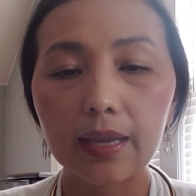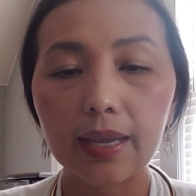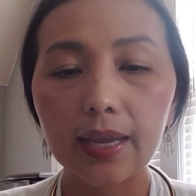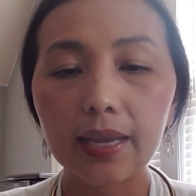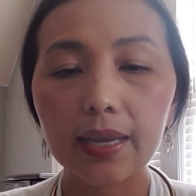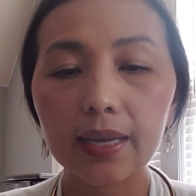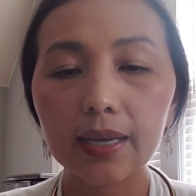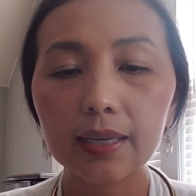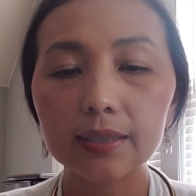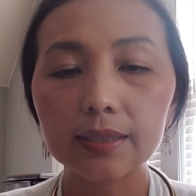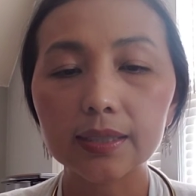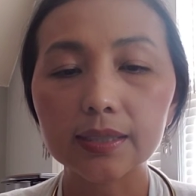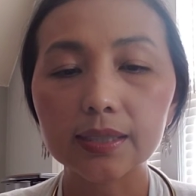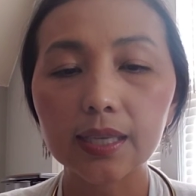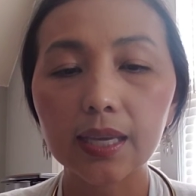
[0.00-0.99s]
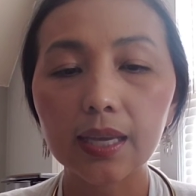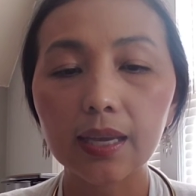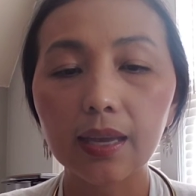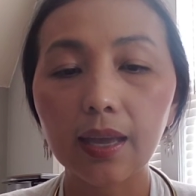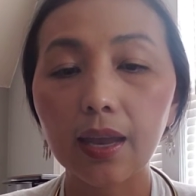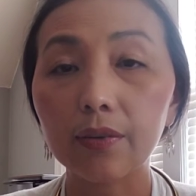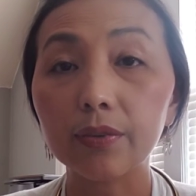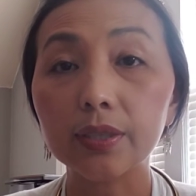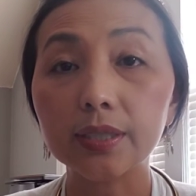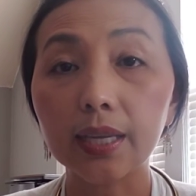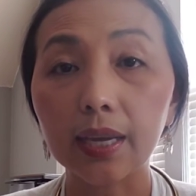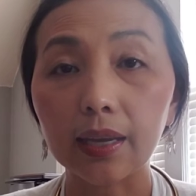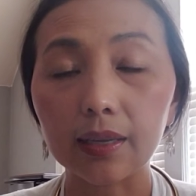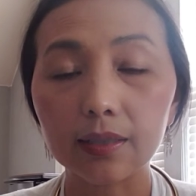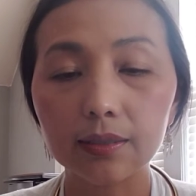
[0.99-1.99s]
and it's every
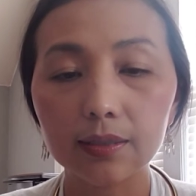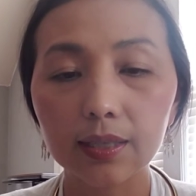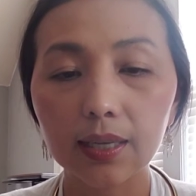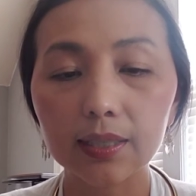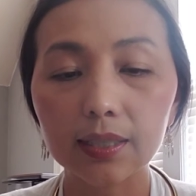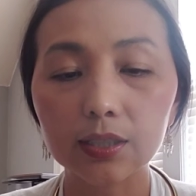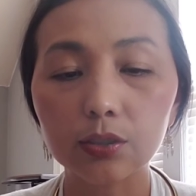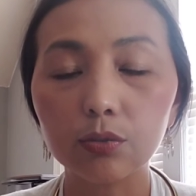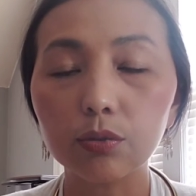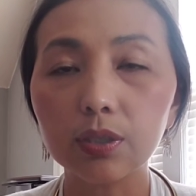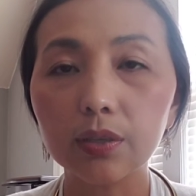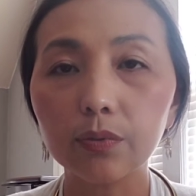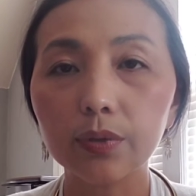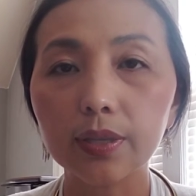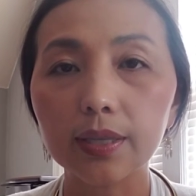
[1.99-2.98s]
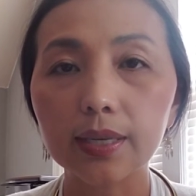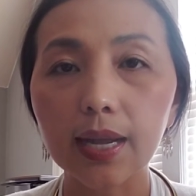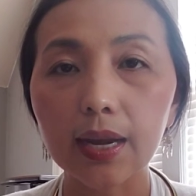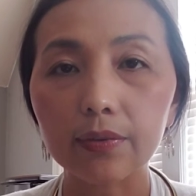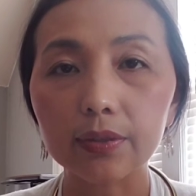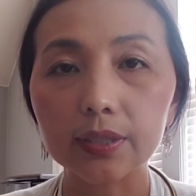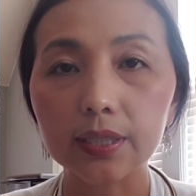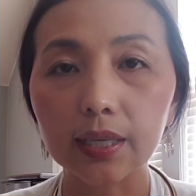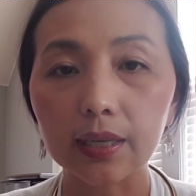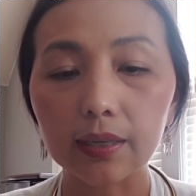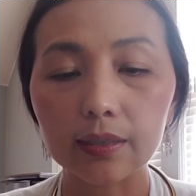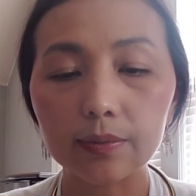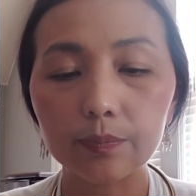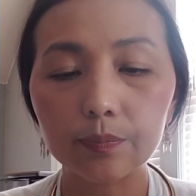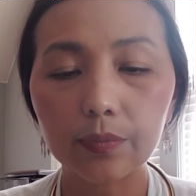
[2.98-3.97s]
day, and you live with it every
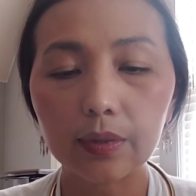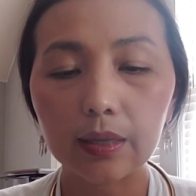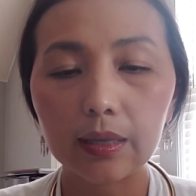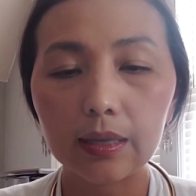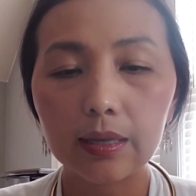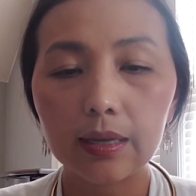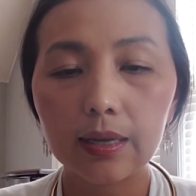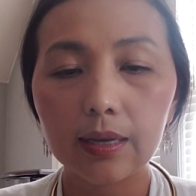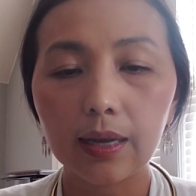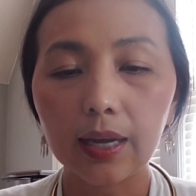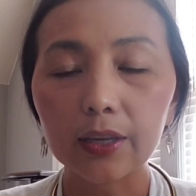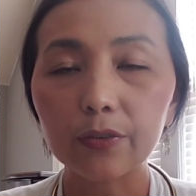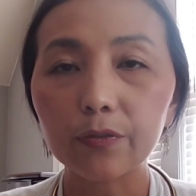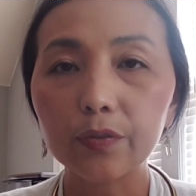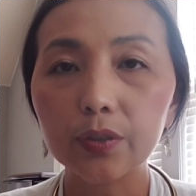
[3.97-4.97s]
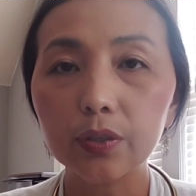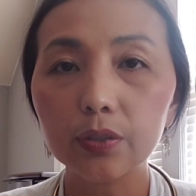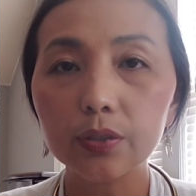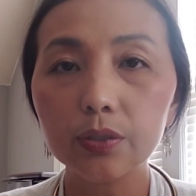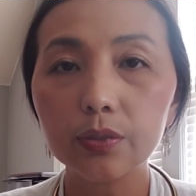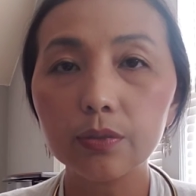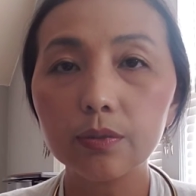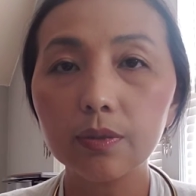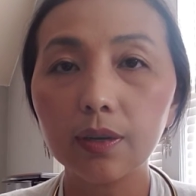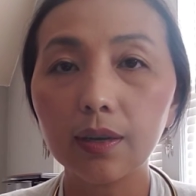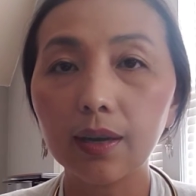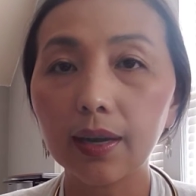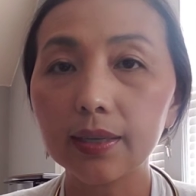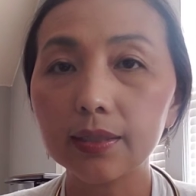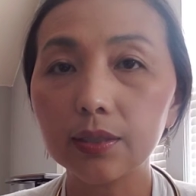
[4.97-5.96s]
day. I feel you,
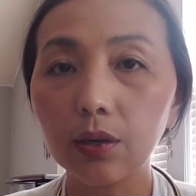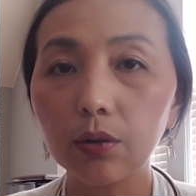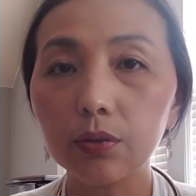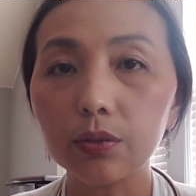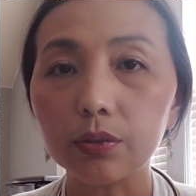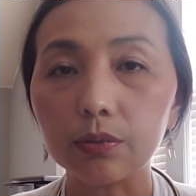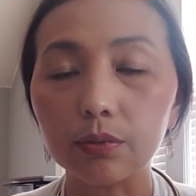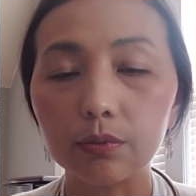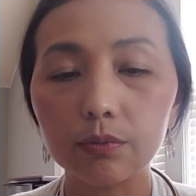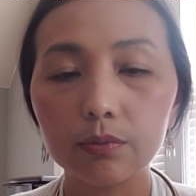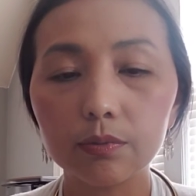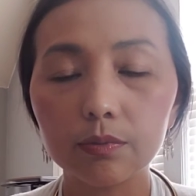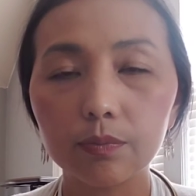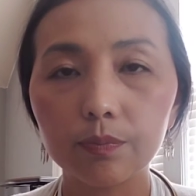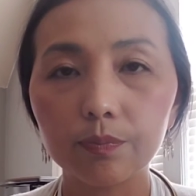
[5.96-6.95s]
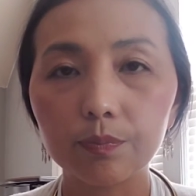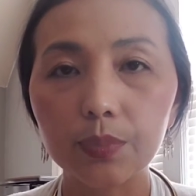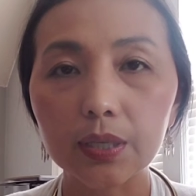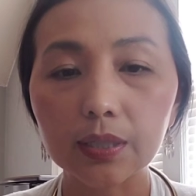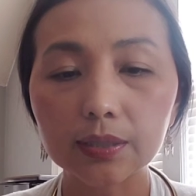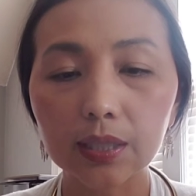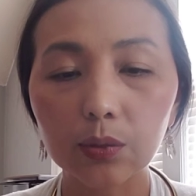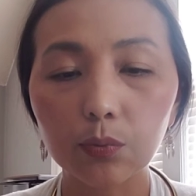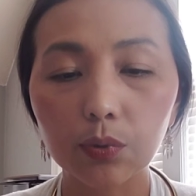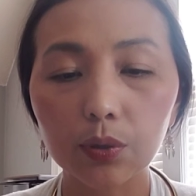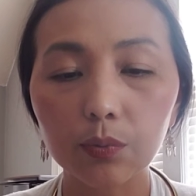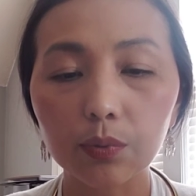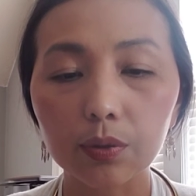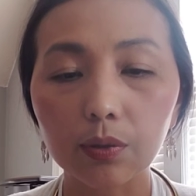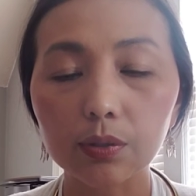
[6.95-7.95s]
I know you, because I
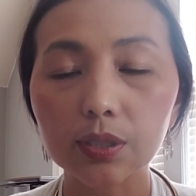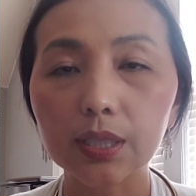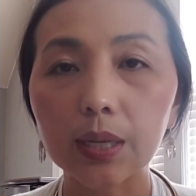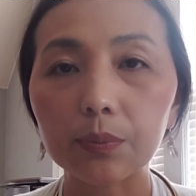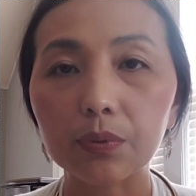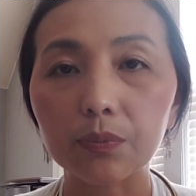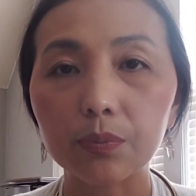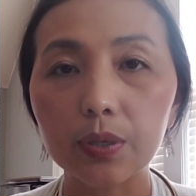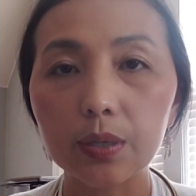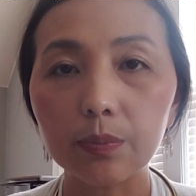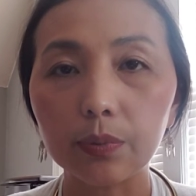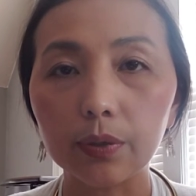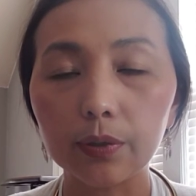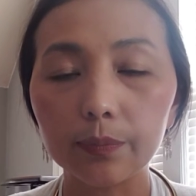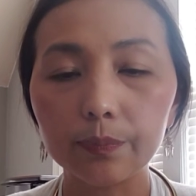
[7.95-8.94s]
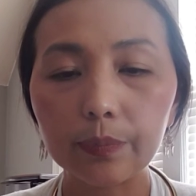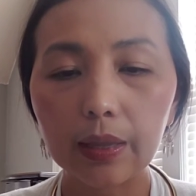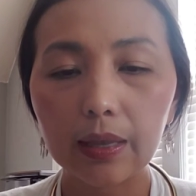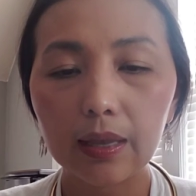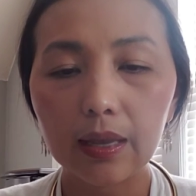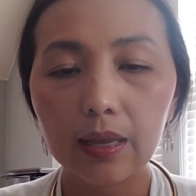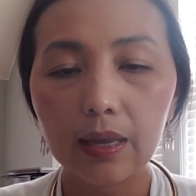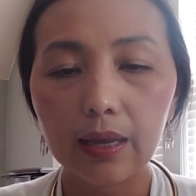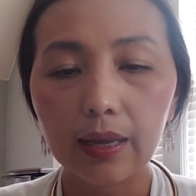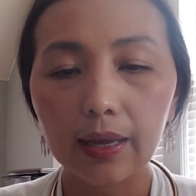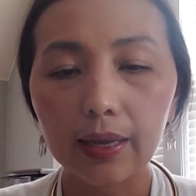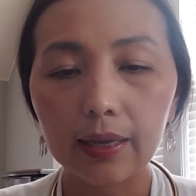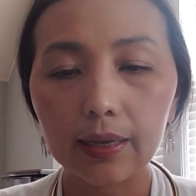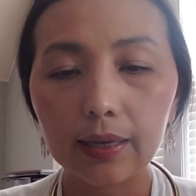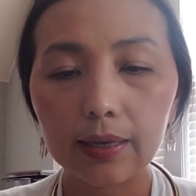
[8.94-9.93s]
work with those type of people.
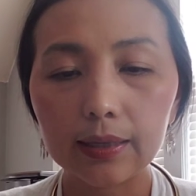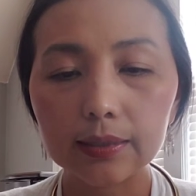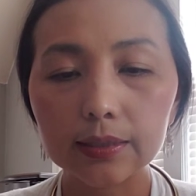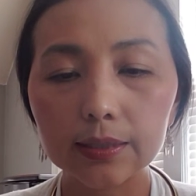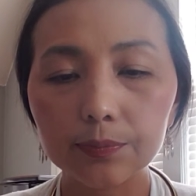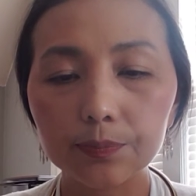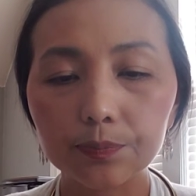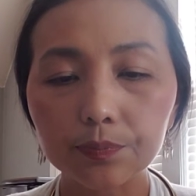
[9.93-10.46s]
And